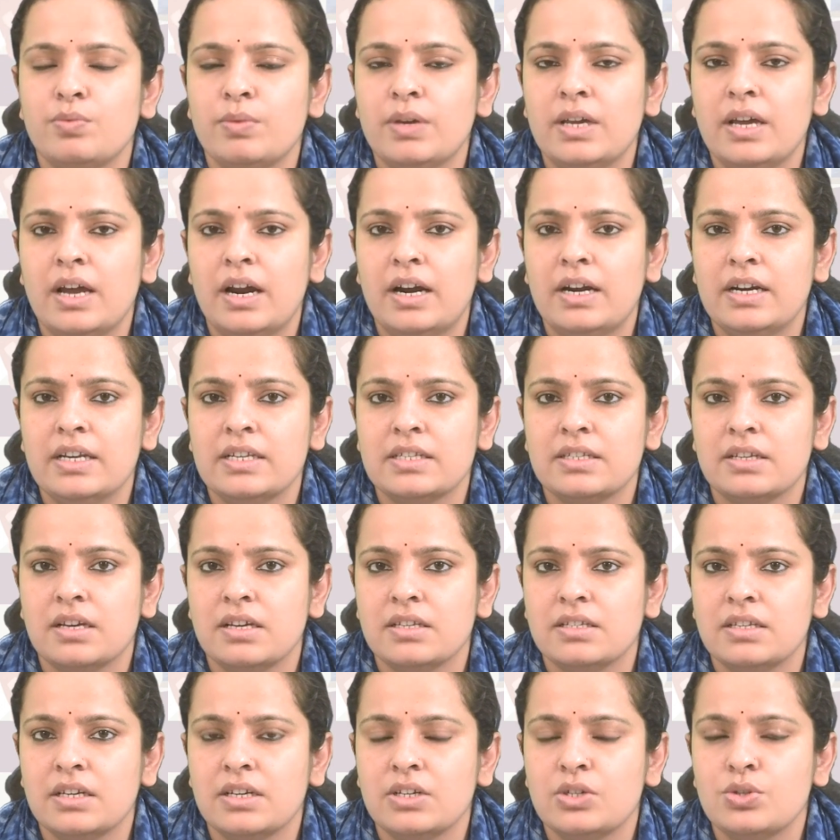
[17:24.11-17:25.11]
we are
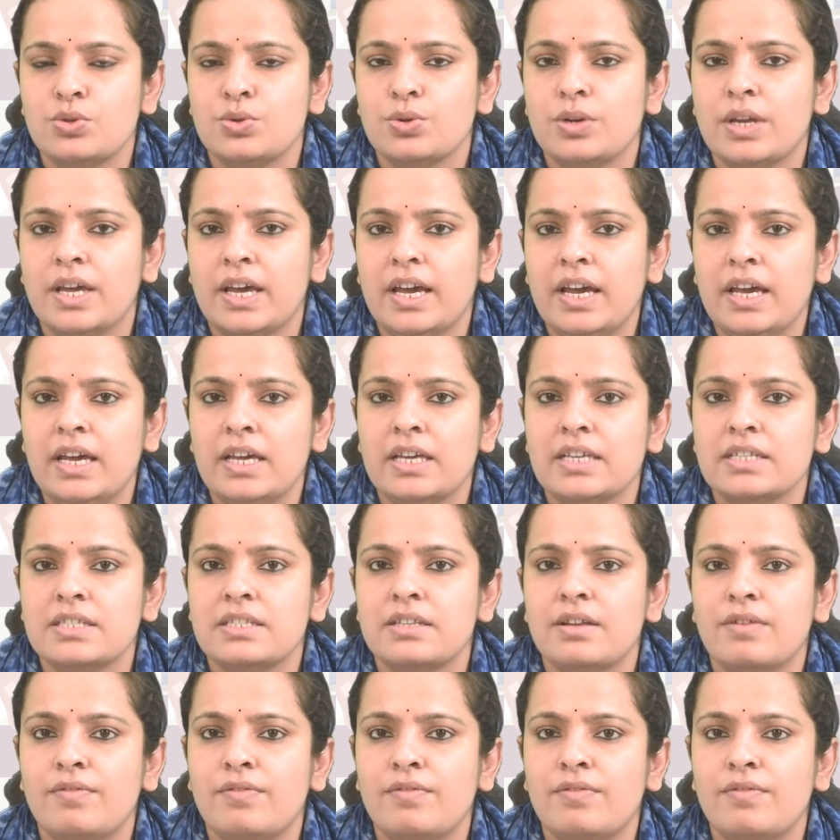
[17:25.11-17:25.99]
discussing today is the